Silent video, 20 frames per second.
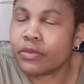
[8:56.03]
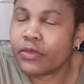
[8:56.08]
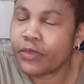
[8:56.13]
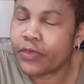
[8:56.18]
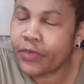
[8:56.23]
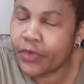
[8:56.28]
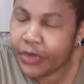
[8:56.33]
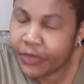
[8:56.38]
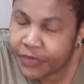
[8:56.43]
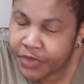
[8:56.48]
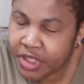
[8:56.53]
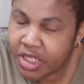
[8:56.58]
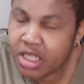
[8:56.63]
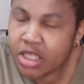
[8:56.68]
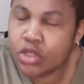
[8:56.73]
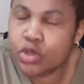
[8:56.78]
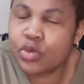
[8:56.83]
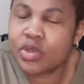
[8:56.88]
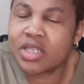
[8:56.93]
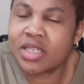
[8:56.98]

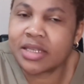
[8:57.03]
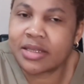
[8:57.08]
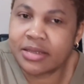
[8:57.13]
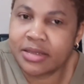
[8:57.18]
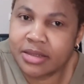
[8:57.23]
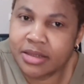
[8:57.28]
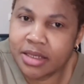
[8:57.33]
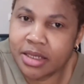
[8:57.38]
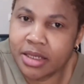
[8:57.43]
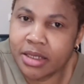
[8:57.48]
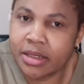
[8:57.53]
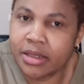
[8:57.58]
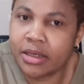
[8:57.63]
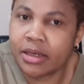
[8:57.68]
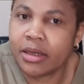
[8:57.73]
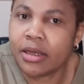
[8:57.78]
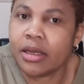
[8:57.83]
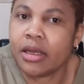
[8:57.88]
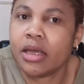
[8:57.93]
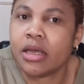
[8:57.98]
15 to
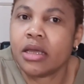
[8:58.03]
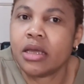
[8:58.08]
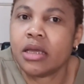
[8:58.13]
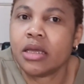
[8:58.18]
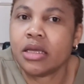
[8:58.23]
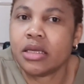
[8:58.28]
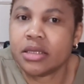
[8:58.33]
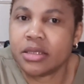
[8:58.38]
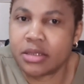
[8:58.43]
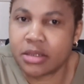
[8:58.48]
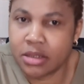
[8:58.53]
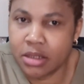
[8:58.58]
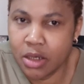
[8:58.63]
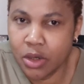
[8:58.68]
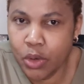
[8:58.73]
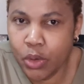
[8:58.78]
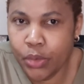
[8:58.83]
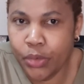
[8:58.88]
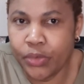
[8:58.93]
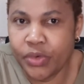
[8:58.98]
16 is
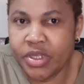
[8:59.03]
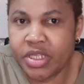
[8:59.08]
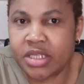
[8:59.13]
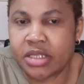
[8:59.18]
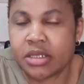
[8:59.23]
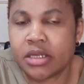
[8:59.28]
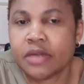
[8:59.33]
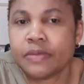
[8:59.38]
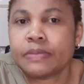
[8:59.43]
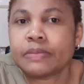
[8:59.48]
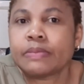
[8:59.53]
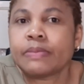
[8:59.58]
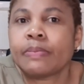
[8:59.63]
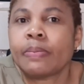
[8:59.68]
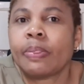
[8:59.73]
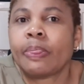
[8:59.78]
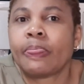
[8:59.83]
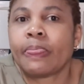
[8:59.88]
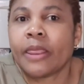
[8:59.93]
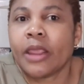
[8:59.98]
low risk.
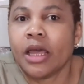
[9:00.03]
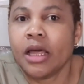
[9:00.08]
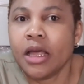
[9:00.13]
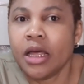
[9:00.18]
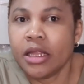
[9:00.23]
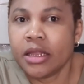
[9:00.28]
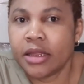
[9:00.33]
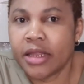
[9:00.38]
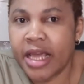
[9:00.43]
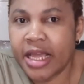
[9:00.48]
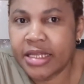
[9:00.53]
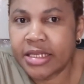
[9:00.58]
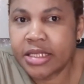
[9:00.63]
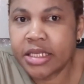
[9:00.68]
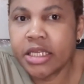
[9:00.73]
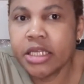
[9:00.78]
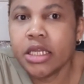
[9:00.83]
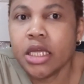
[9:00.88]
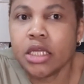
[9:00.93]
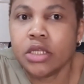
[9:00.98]

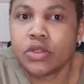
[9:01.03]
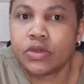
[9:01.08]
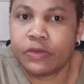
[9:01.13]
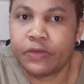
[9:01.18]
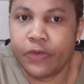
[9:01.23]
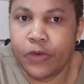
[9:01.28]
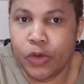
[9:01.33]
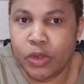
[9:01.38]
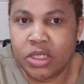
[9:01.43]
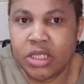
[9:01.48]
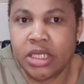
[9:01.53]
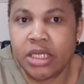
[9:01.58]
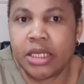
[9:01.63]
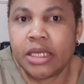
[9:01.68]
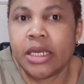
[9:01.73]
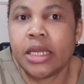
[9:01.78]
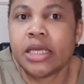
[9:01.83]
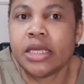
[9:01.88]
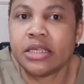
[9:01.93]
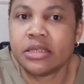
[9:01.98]
13 to
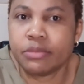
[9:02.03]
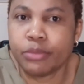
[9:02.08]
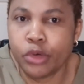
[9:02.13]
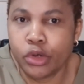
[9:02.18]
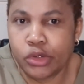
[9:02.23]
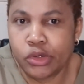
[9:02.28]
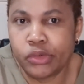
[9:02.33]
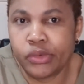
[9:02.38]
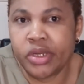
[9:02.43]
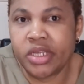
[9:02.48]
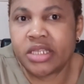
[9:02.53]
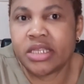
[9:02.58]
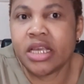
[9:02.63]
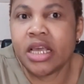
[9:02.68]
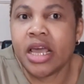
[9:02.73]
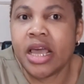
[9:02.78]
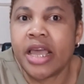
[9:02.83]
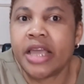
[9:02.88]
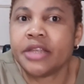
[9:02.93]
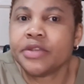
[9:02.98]
14 is moderate,
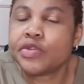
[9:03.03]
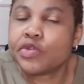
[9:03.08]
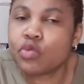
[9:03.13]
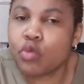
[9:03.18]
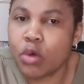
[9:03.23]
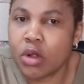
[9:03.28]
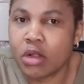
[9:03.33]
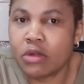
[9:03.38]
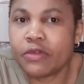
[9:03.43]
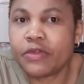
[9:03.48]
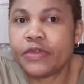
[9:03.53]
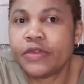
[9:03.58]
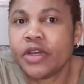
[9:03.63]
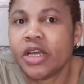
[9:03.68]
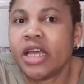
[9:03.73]
and 12